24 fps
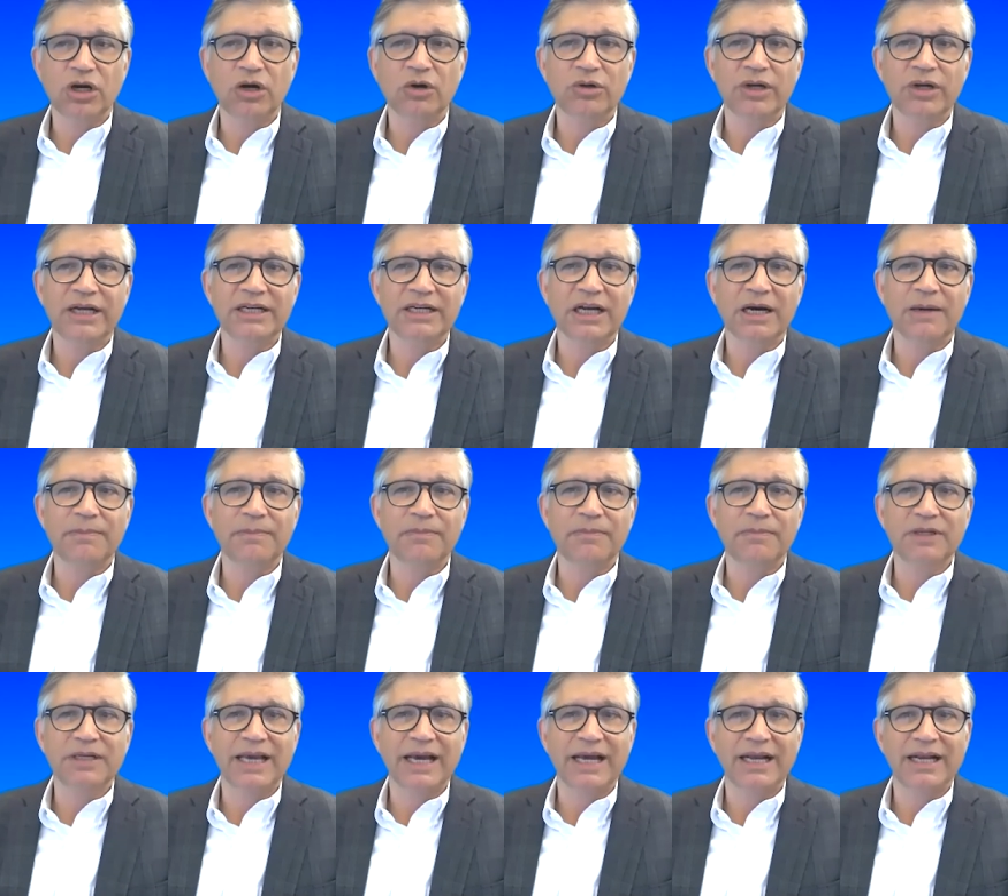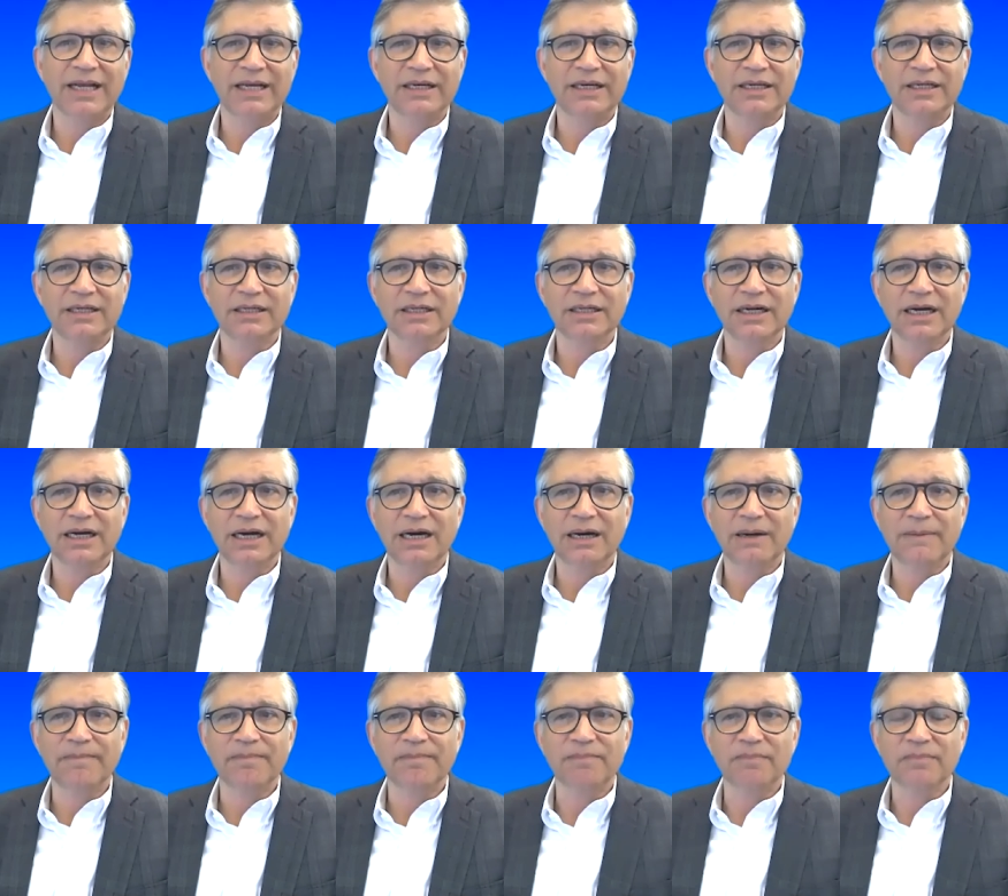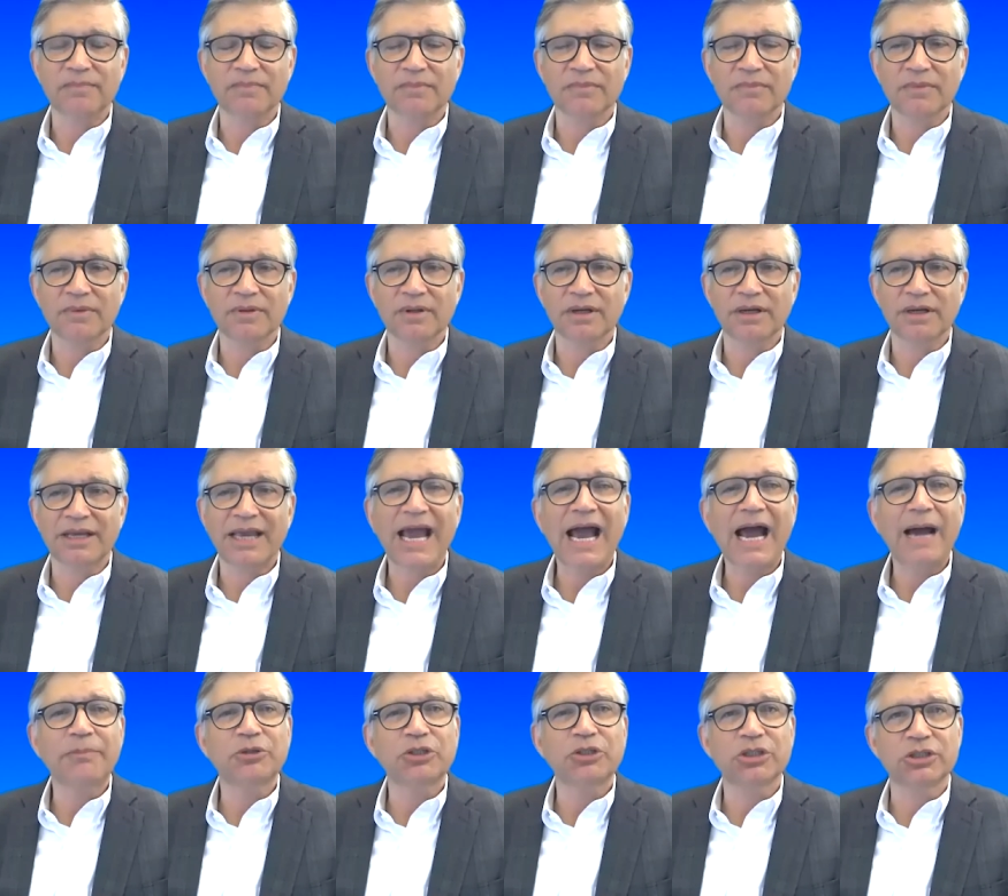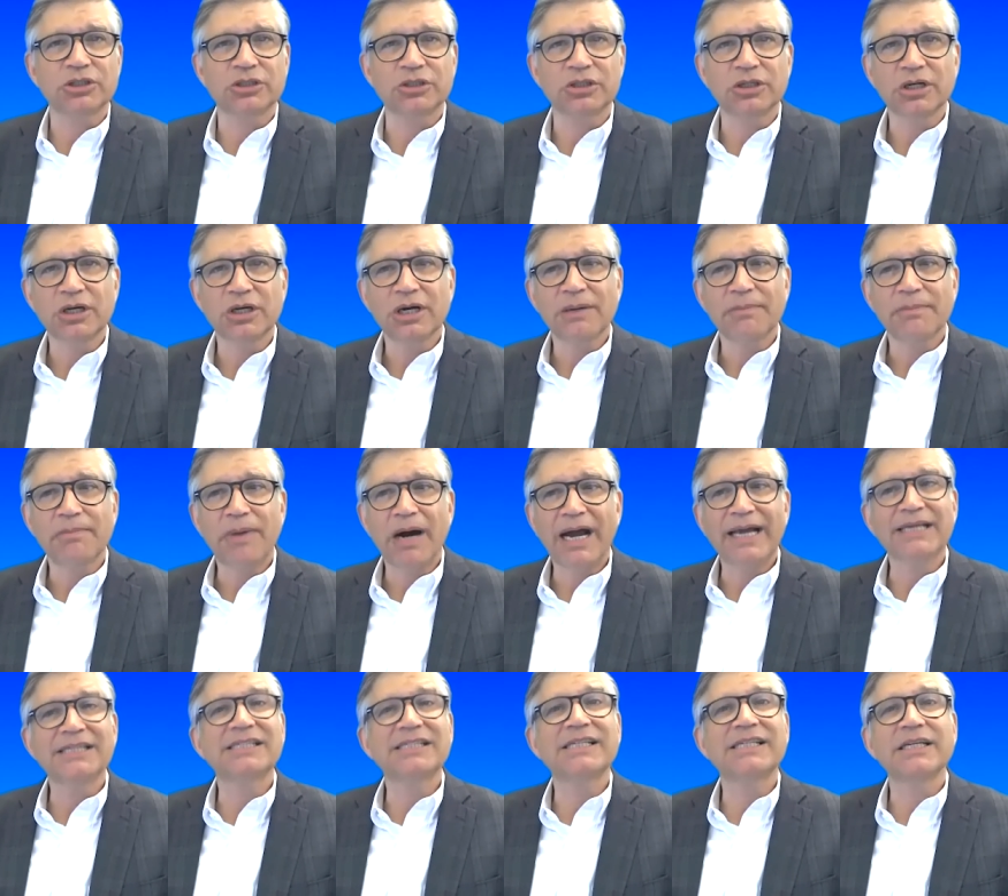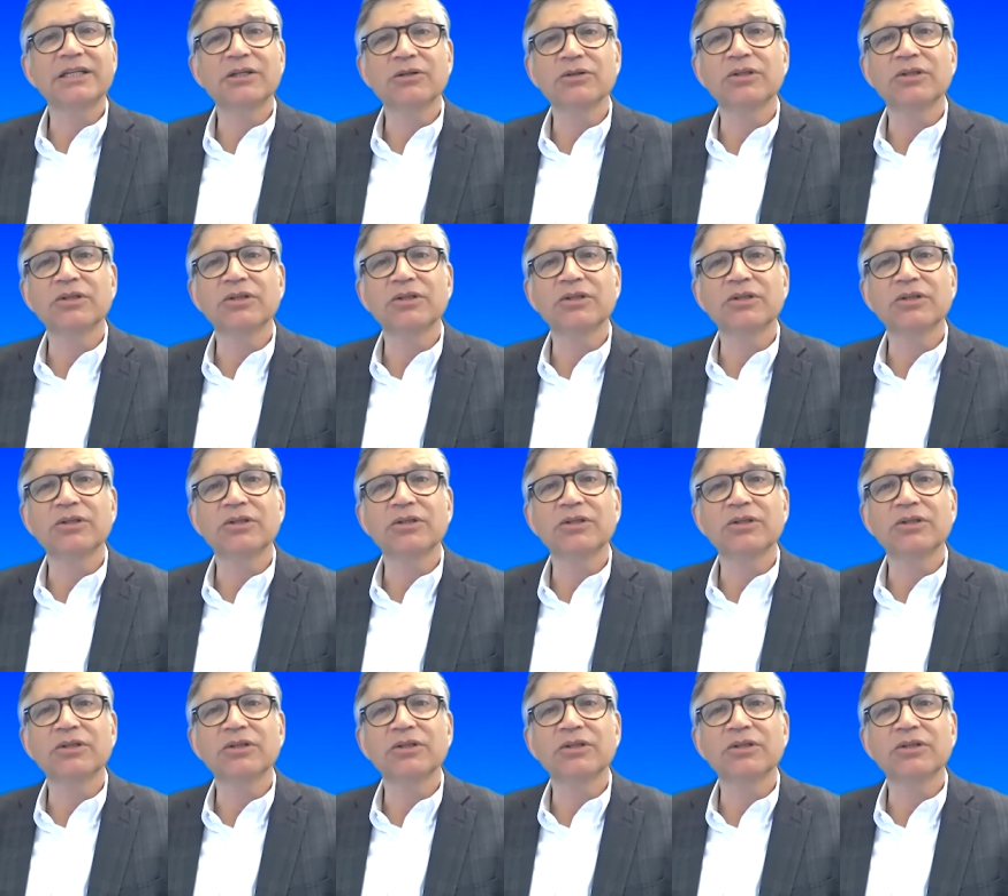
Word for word: end up getting captured by a single